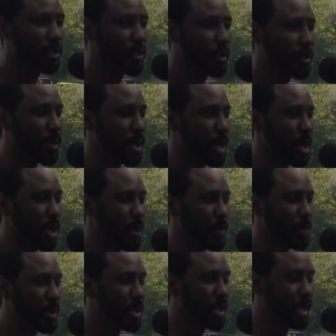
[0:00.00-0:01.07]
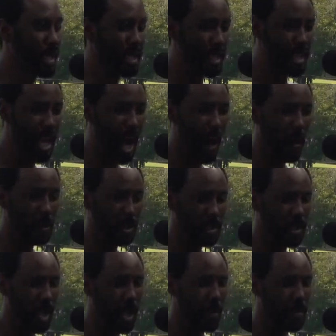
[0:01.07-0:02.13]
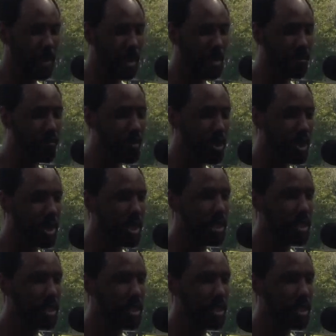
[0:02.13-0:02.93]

You know, um, now is the time that I really